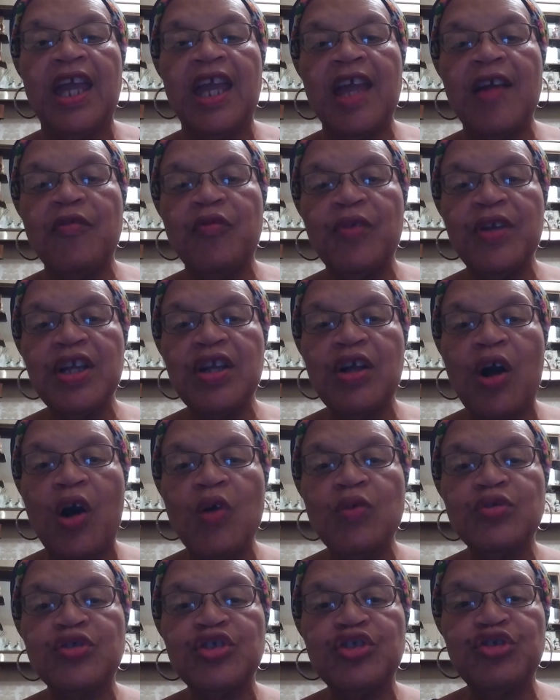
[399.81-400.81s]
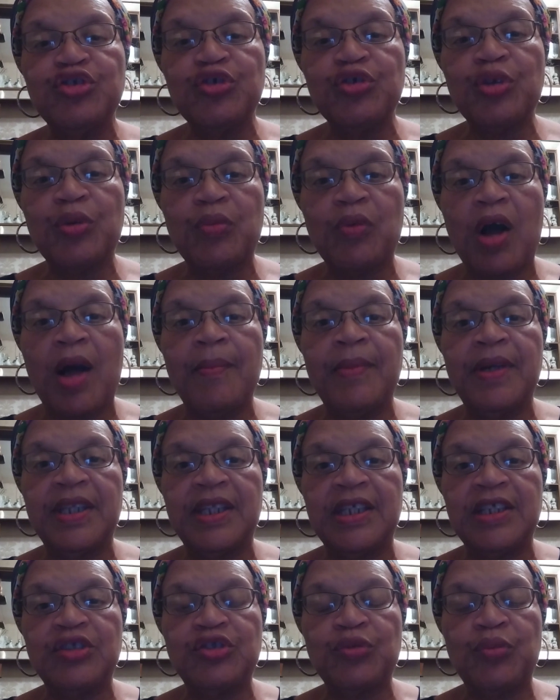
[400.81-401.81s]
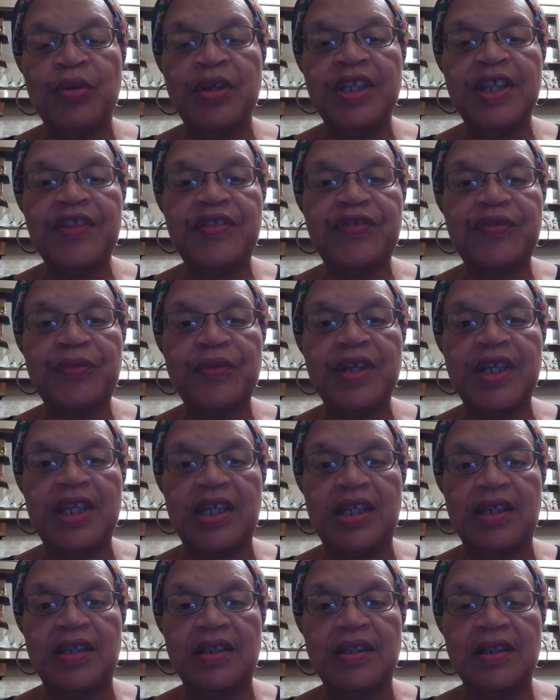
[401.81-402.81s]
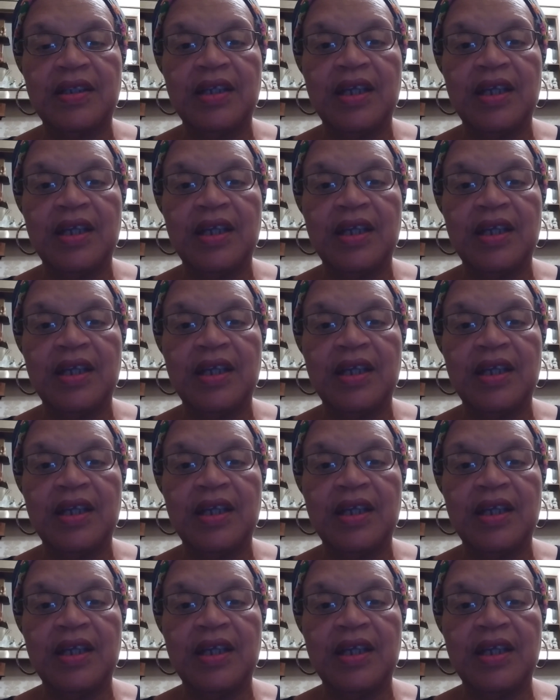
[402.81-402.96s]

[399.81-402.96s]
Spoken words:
If we go to Deuteronomy 23,